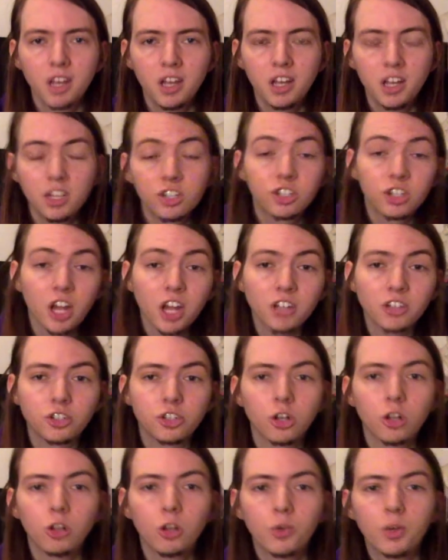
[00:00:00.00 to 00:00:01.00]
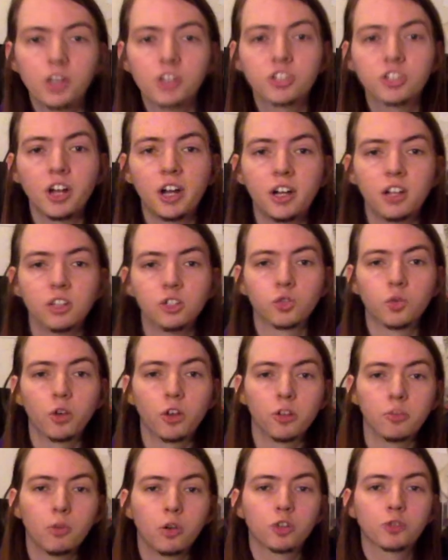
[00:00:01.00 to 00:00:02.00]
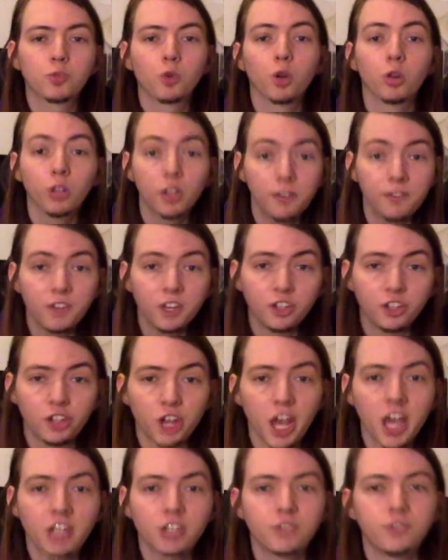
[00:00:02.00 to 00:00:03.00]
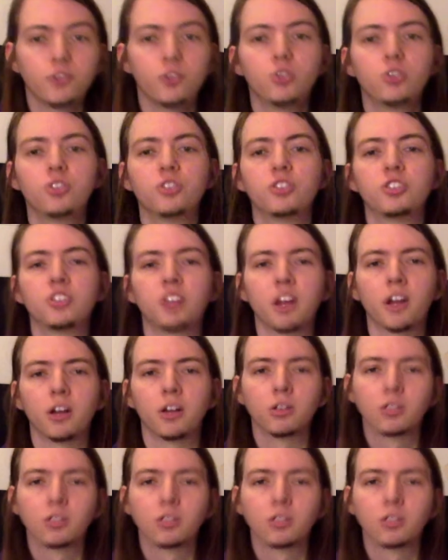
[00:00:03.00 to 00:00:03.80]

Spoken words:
Scott's soloing style is one of the most prolific jazz fusion style,